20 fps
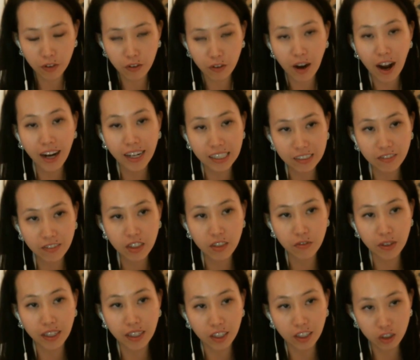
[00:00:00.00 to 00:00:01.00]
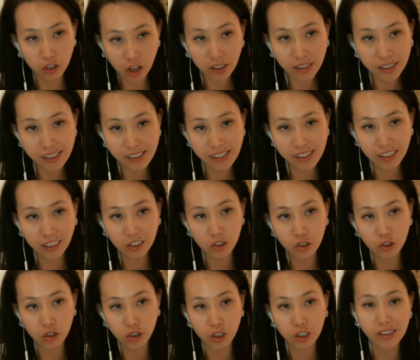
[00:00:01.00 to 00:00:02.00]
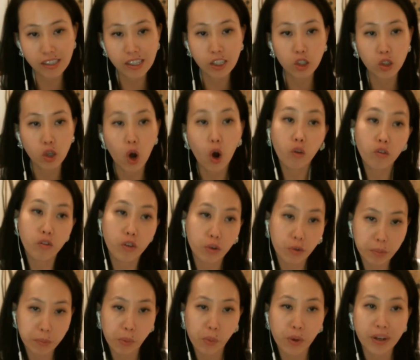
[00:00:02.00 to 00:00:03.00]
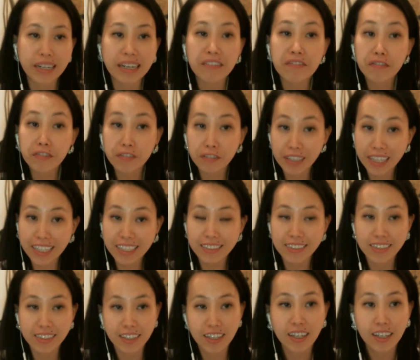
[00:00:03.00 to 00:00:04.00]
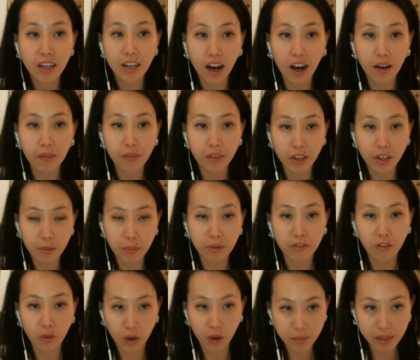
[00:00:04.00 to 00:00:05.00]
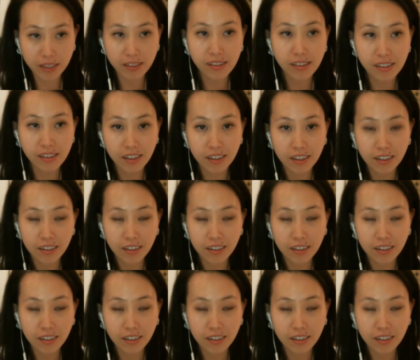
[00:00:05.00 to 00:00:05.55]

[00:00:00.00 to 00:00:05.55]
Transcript: variety of different electronic signatures tend to over-report and inflate um, their performance.